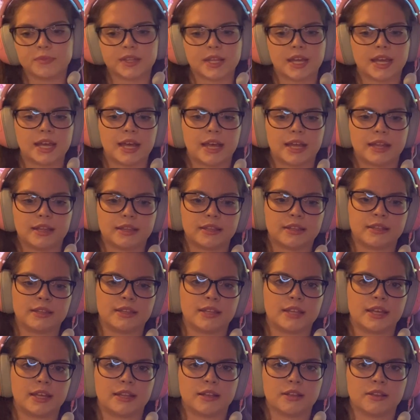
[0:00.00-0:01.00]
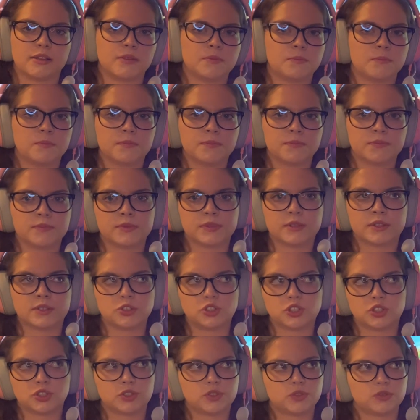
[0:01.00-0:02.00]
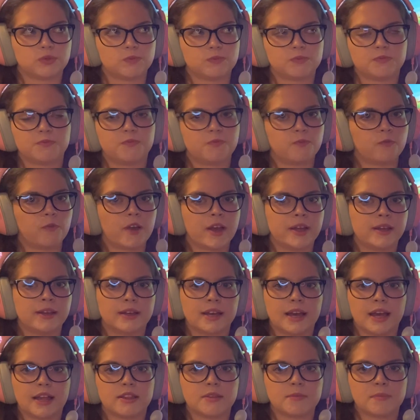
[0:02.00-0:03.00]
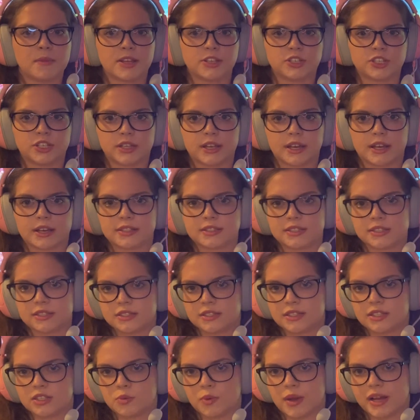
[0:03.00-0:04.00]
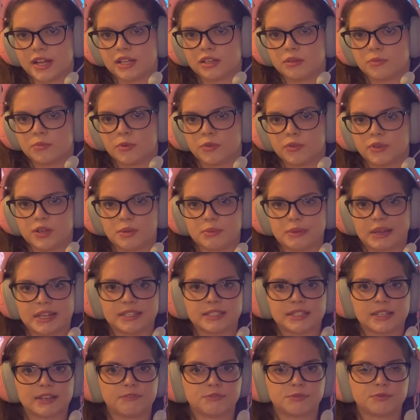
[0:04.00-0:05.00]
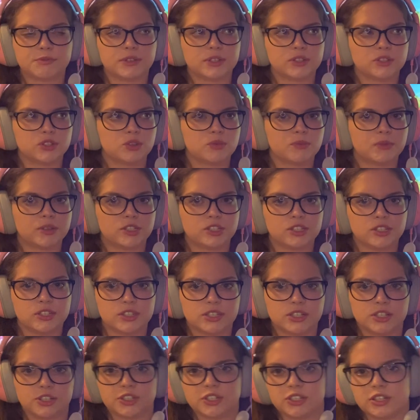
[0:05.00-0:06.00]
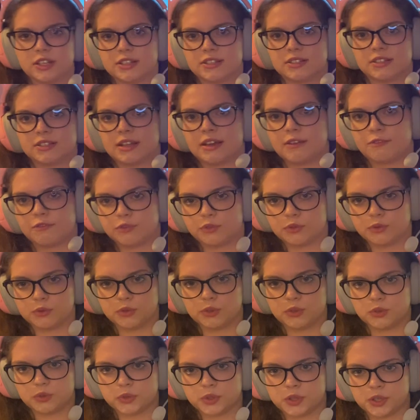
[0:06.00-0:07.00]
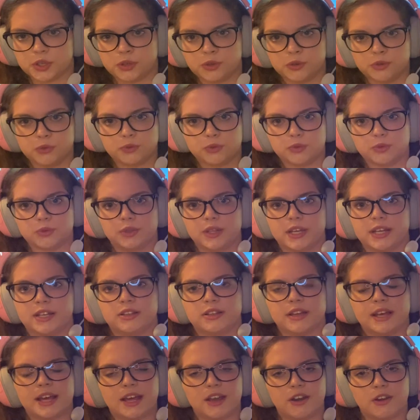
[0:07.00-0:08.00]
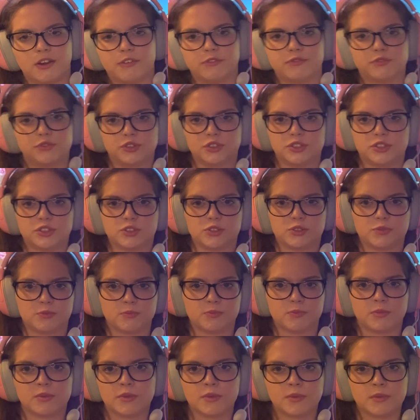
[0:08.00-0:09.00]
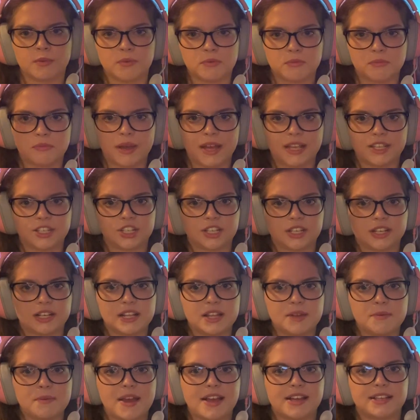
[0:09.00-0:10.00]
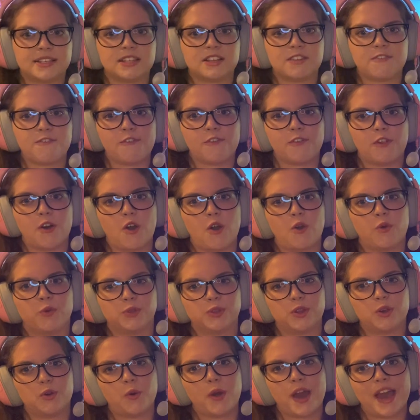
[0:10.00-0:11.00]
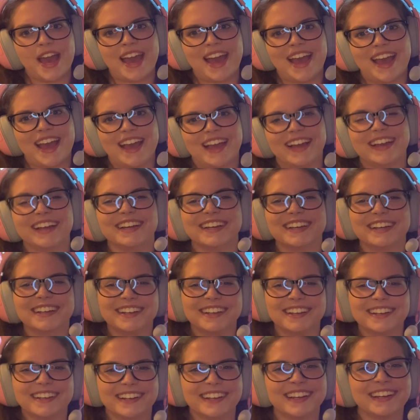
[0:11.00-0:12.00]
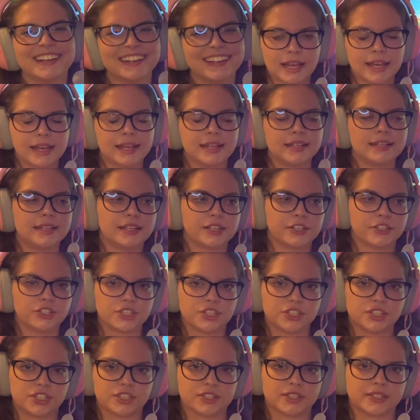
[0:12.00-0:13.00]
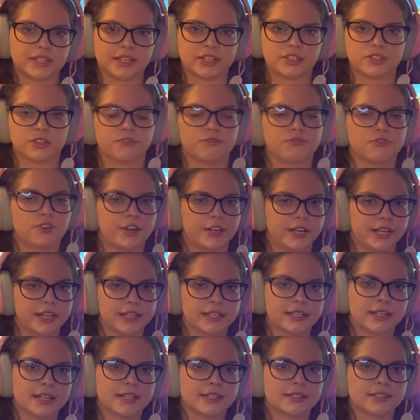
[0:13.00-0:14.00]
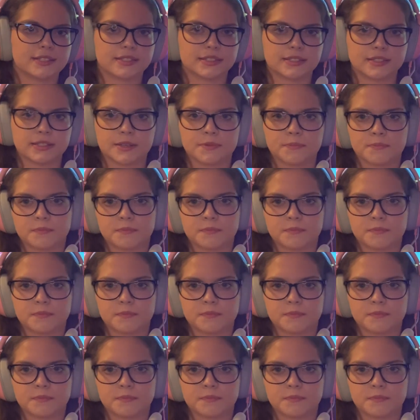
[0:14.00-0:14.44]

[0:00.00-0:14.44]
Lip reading: and then just thank God magic exists in My Little Pony makes everything so much easier. She doesn't have to use her hoof to take the head off. She just magically makes it float away. And then she just takes off running. That's